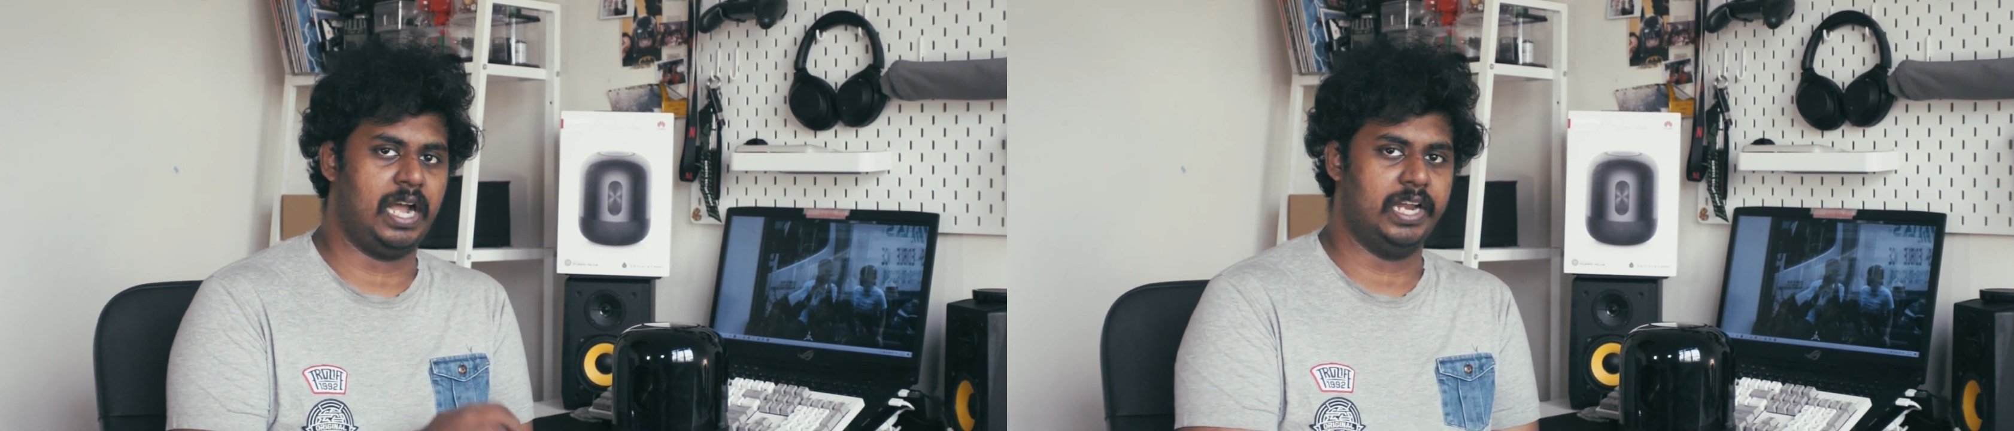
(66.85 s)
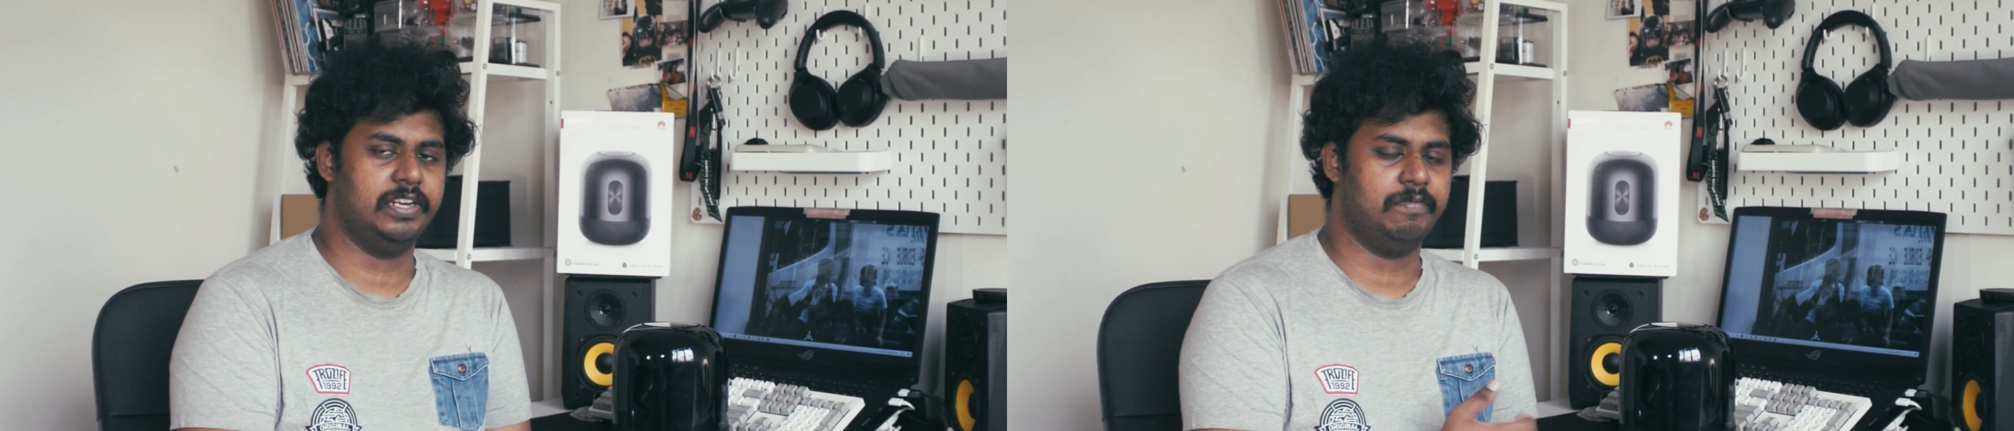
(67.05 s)

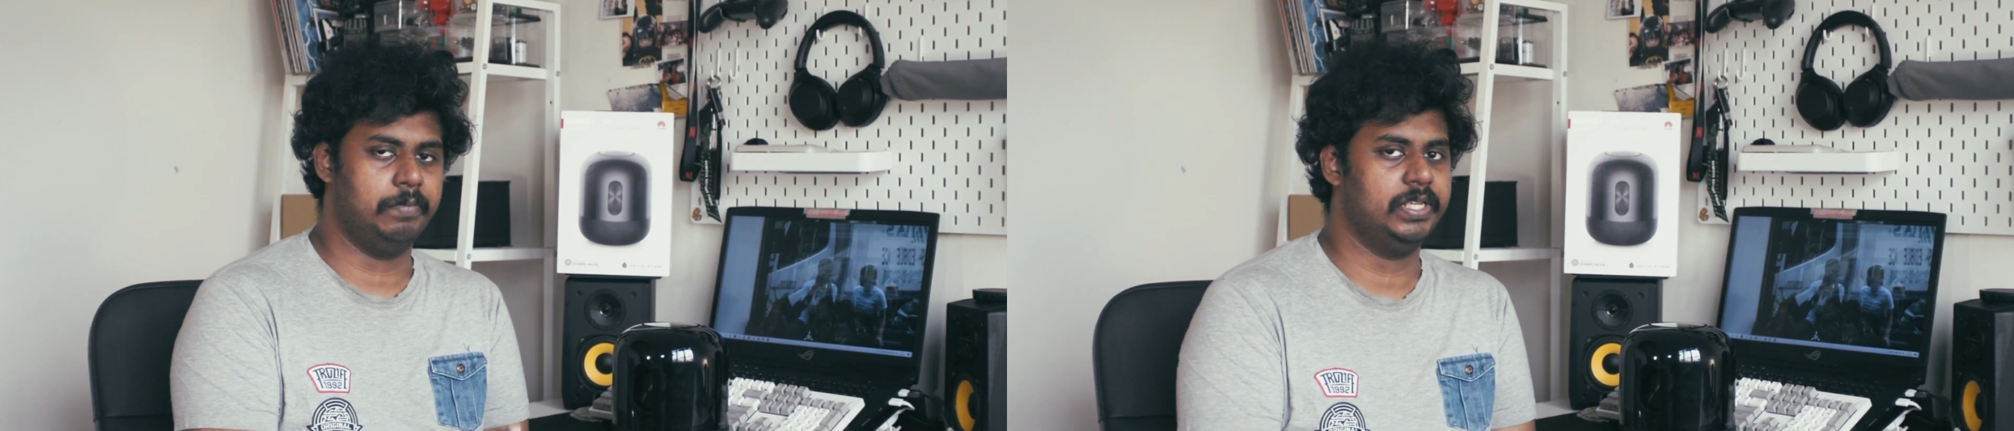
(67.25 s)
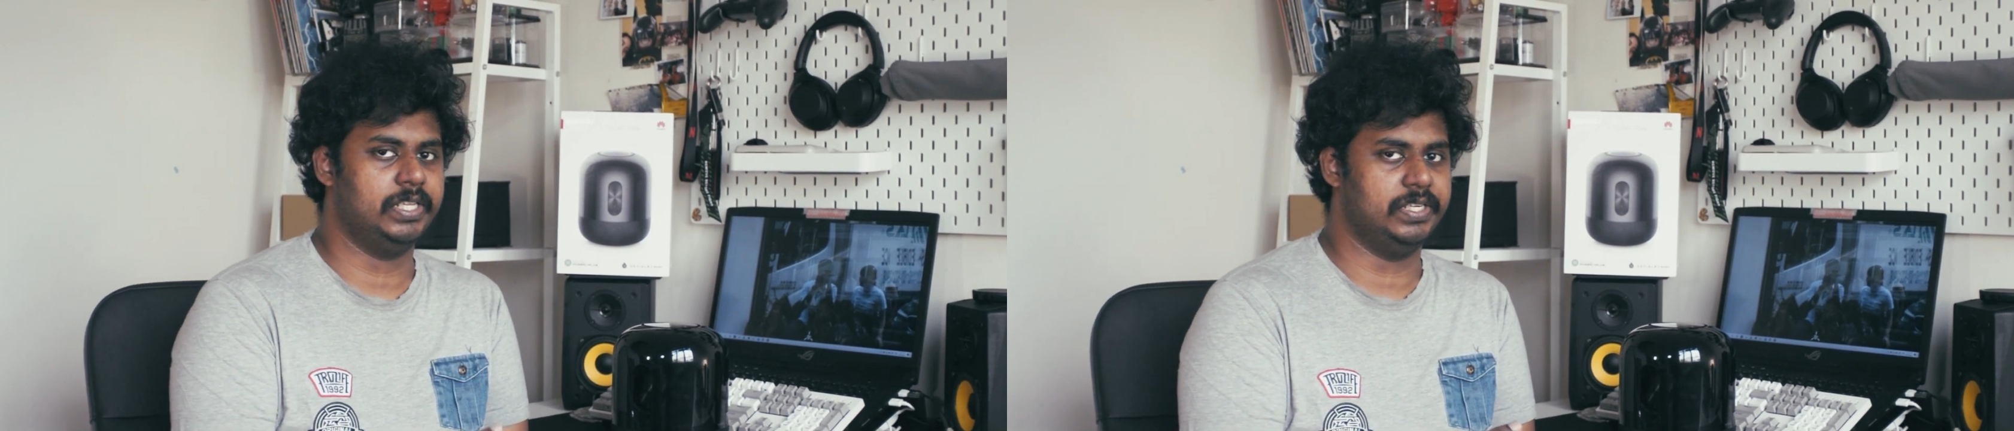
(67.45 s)
kind of
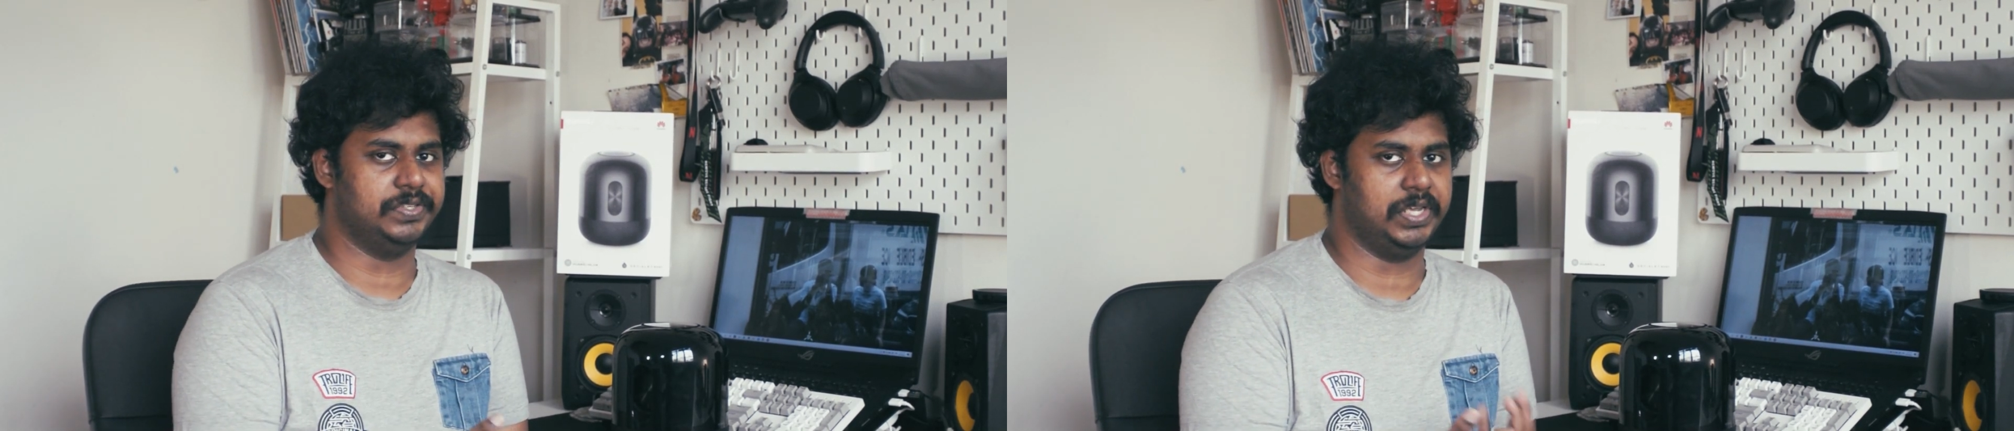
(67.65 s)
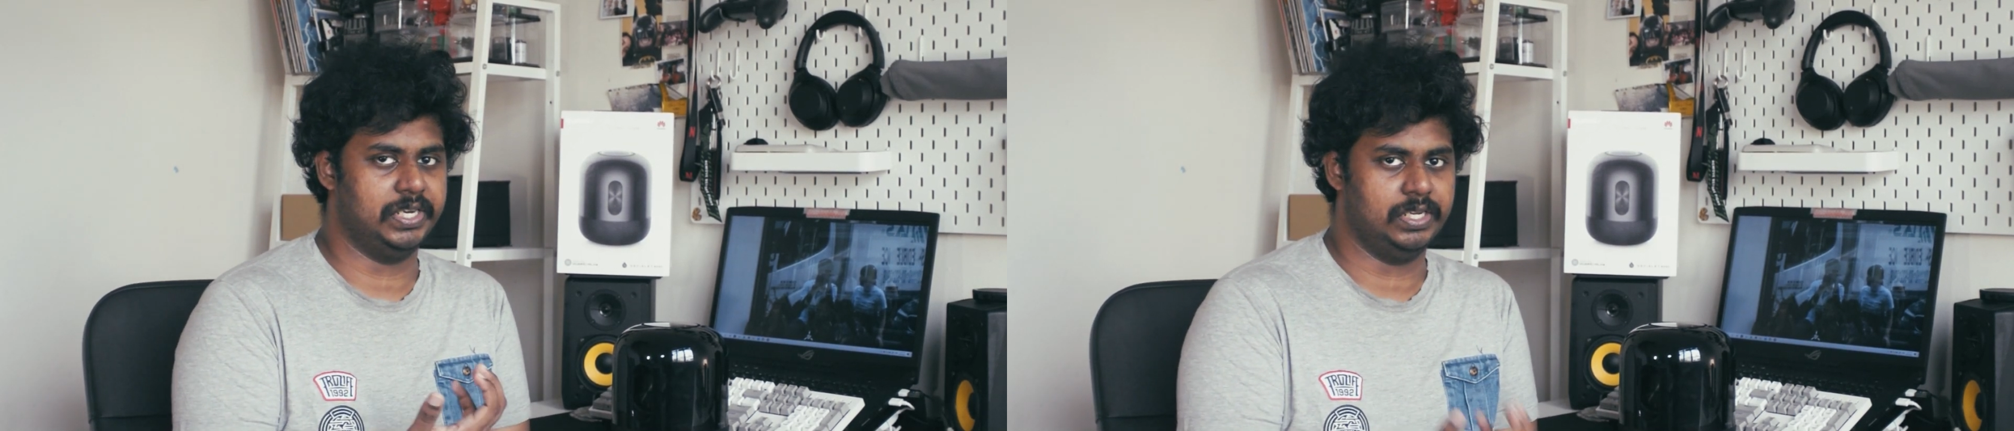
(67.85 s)
make the
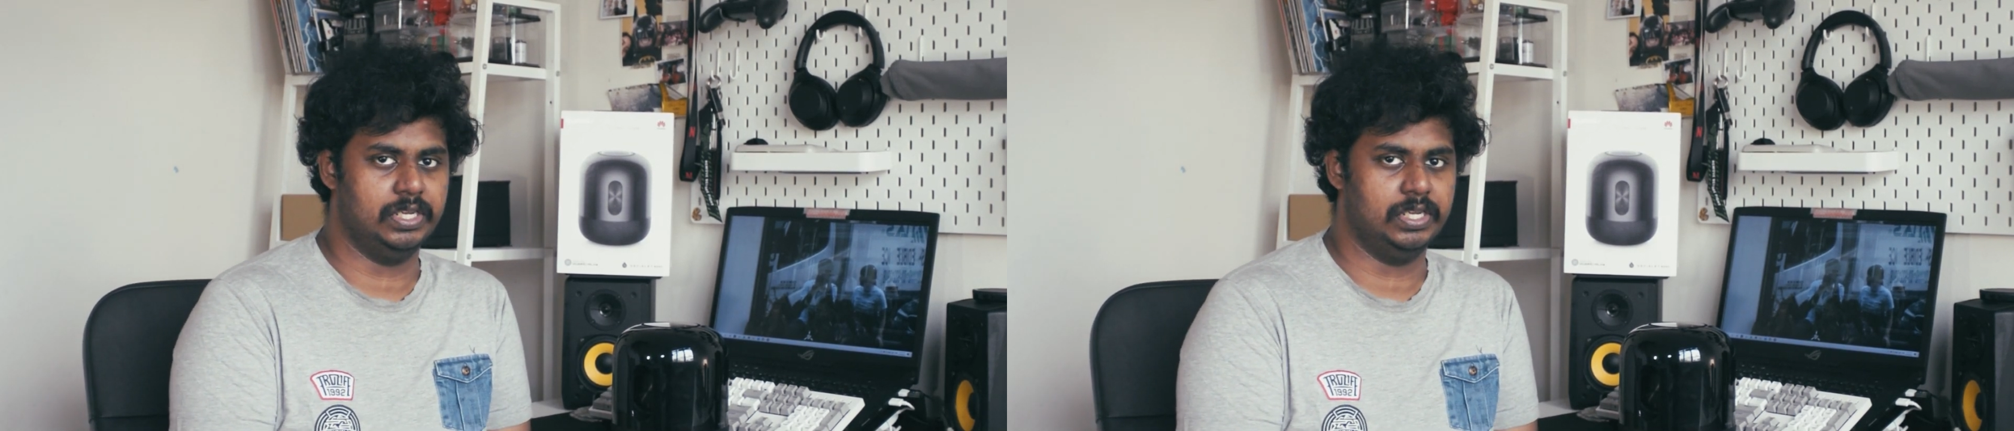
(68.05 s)
design